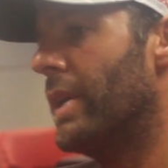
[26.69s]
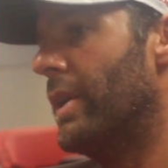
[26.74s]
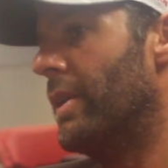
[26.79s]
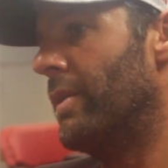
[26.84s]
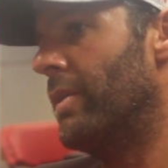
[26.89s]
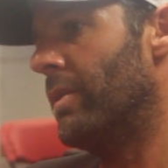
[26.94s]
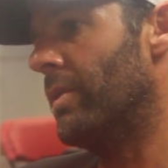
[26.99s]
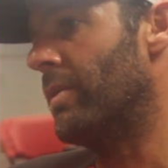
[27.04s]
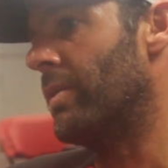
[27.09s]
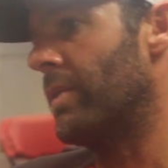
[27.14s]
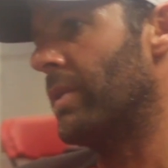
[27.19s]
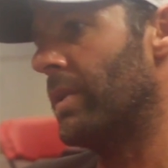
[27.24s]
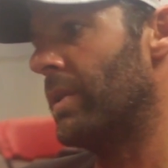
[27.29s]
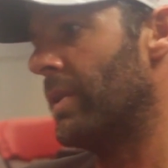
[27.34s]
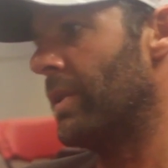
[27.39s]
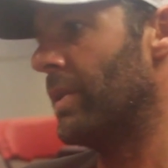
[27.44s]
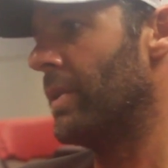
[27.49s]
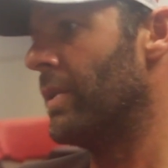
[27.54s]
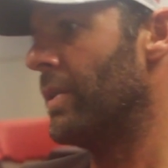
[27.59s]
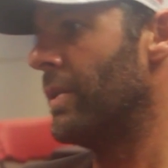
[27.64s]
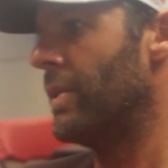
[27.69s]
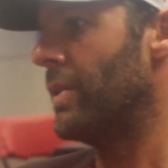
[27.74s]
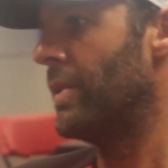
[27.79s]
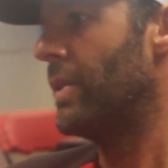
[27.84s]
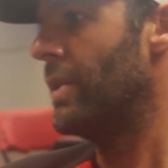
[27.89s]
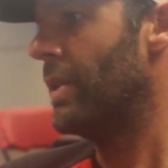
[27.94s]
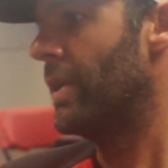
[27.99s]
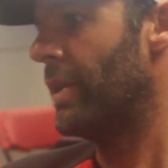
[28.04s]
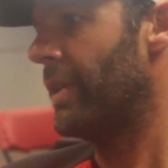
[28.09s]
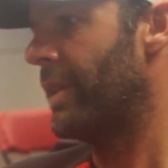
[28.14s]
how to do it.
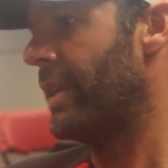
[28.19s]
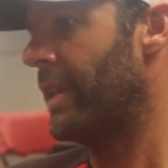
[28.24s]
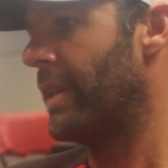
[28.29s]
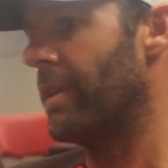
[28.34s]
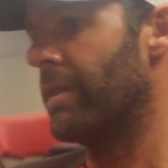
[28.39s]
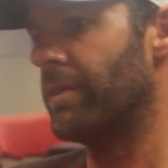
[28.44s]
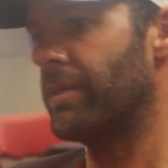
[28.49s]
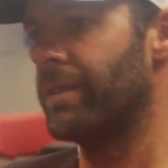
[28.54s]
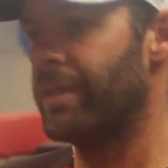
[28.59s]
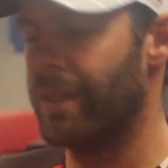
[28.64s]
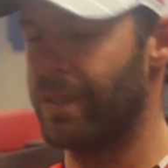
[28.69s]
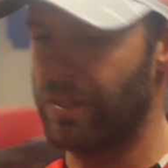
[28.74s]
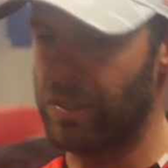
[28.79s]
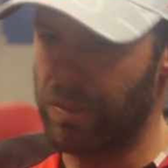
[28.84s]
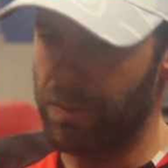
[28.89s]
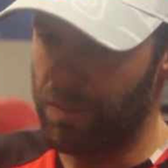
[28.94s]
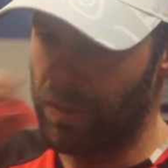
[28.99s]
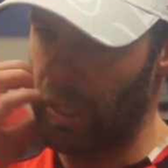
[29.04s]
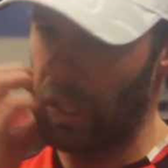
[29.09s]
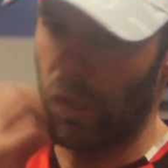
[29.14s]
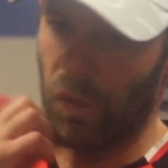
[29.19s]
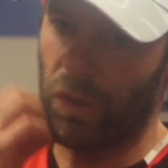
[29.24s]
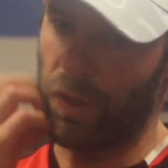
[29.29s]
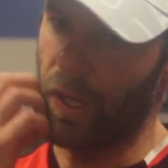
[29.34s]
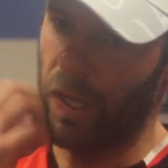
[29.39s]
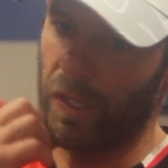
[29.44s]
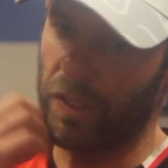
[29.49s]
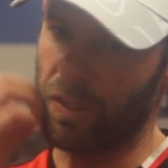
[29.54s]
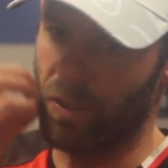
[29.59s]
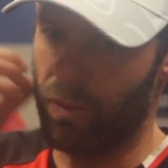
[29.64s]
I think there's some little
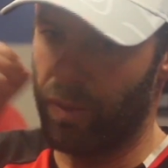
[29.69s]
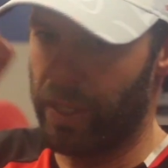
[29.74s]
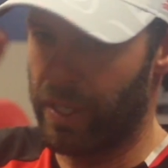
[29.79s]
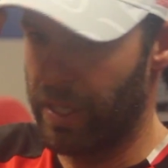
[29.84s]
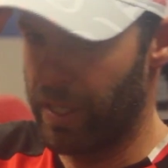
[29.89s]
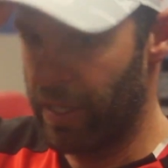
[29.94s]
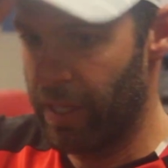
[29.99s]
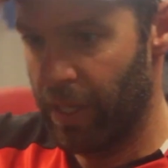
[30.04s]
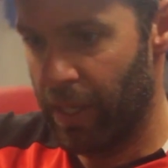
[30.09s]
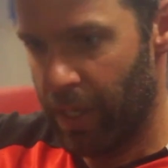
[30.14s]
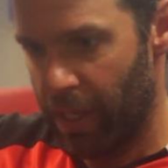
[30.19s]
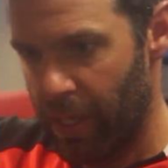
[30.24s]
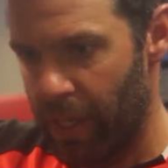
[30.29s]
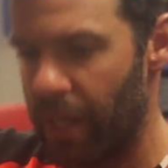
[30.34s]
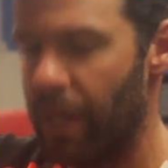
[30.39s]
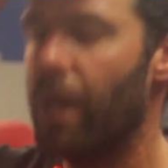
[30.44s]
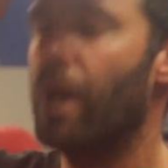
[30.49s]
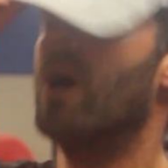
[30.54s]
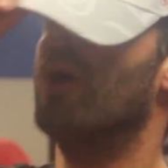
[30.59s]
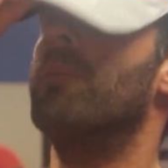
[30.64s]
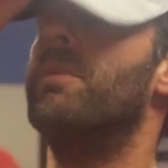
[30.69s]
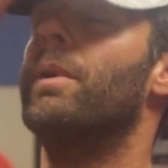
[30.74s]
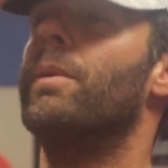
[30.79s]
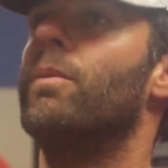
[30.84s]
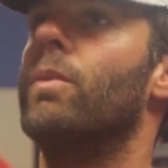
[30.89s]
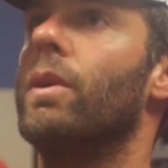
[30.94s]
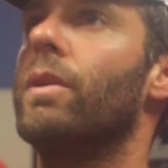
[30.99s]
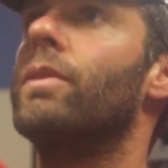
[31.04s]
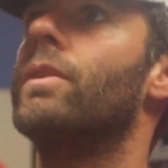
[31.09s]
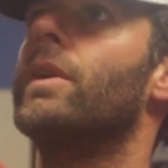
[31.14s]
things that we can help
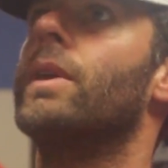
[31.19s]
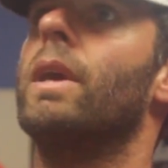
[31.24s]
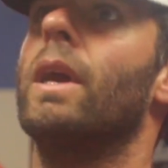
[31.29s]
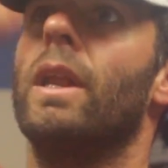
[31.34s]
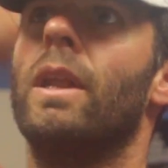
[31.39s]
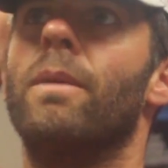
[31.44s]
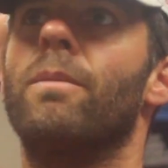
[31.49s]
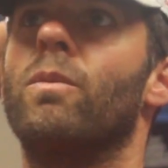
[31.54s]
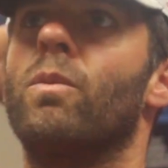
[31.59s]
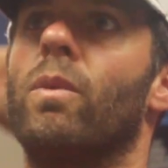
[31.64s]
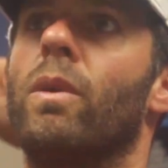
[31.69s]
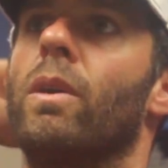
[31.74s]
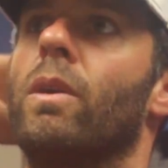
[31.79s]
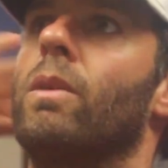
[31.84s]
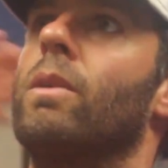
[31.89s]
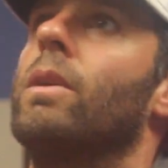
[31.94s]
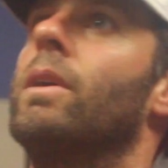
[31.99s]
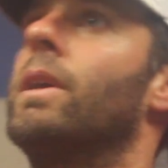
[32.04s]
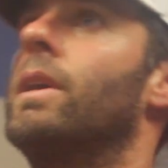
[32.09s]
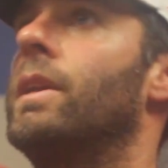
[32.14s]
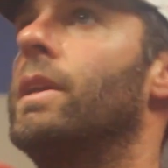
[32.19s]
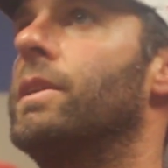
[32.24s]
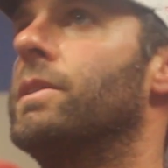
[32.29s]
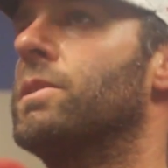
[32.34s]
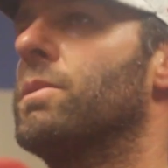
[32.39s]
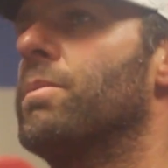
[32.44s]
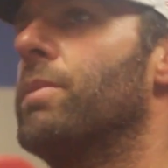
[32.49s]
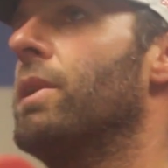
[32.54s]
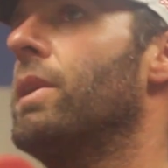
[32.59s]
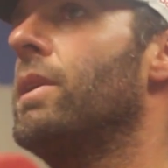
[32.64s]
him with to get him where he
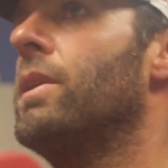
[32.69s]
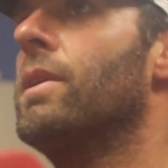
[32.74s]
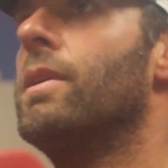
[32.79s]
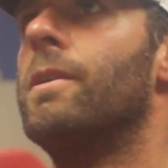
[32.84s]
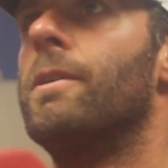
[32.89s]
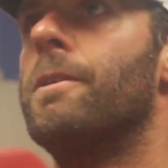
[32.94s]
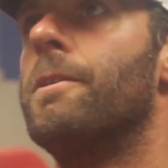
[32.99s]
needs to be.